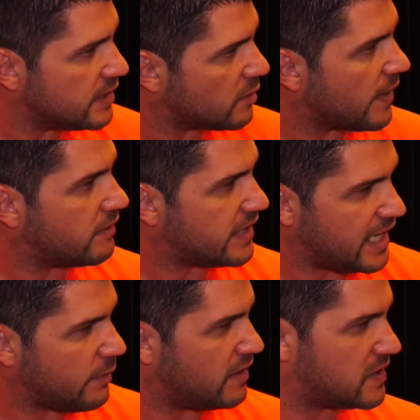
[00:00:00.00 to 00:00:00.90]
it around
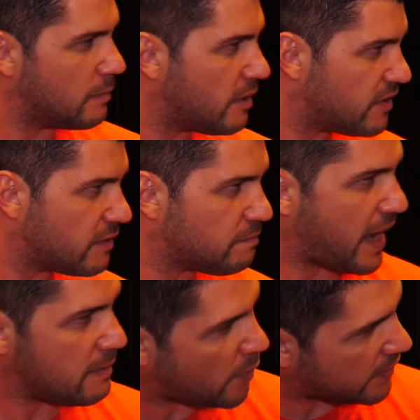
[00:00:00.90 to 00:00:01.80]
getting rid of some of the
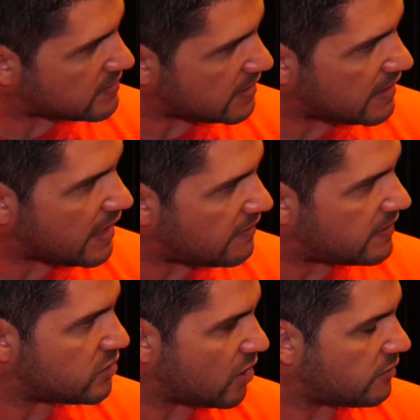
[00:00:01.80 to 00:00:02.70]
pain points in
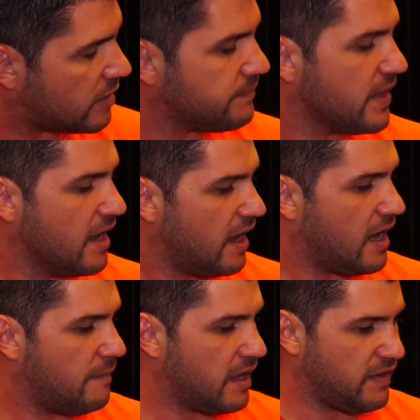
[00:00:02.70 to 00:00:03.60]
the genre.
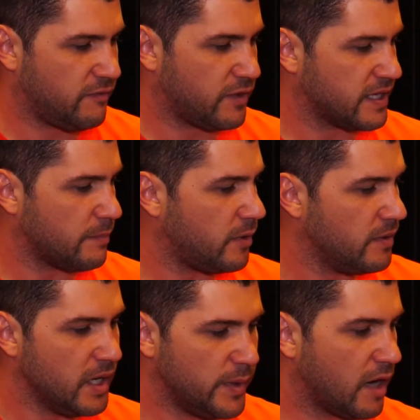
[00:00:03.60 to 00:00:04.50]
I think, for example,
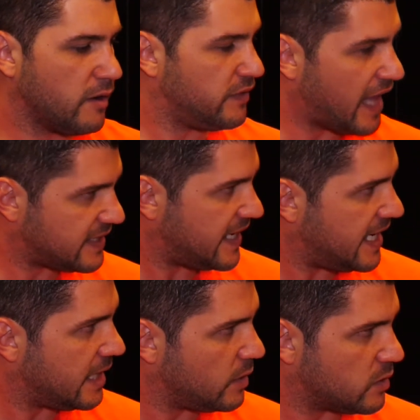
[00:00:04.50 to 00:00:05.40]
we got rid of last
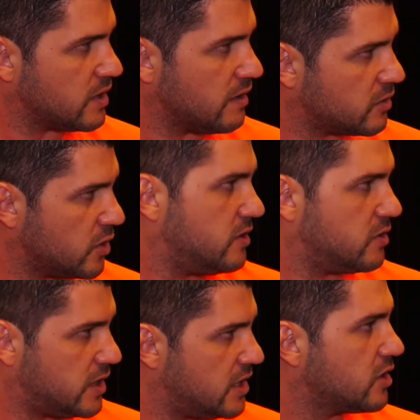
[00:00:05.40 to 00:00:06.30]
hitting, which was a
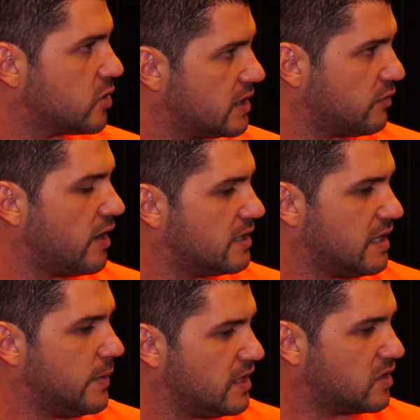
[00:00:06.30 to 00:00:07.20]
strategic choice for us
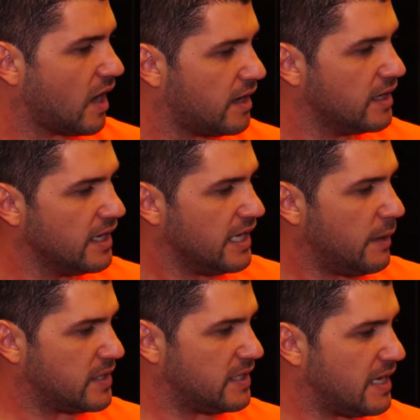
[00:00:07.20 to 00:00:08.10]
that we just thought it
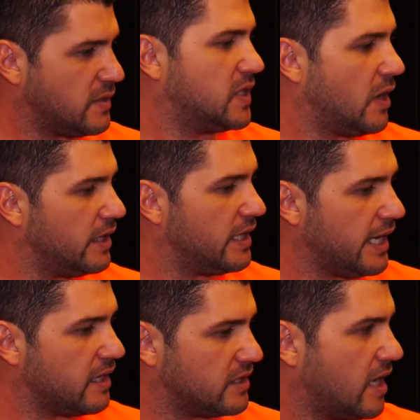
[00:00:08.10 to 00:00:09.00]
wasn't necessarily
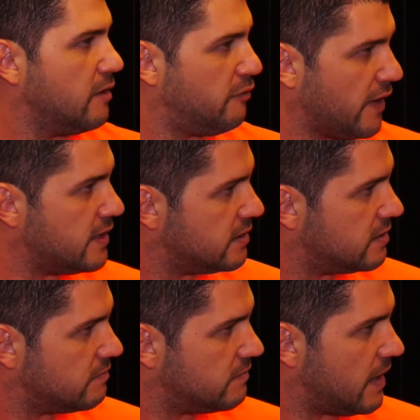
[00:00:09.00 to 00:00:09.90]
like a ton of fun,
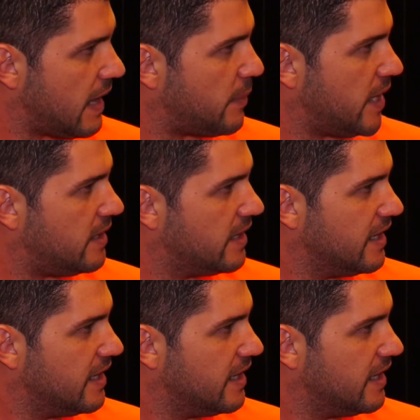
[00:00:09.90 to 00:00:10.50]
but